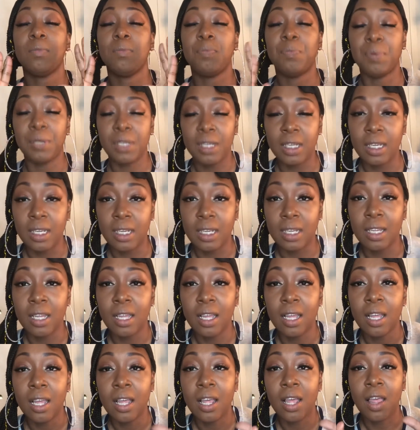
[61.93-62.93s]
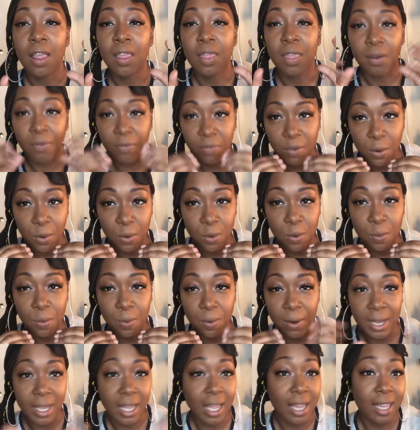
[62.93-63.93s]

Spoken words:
be the focal point.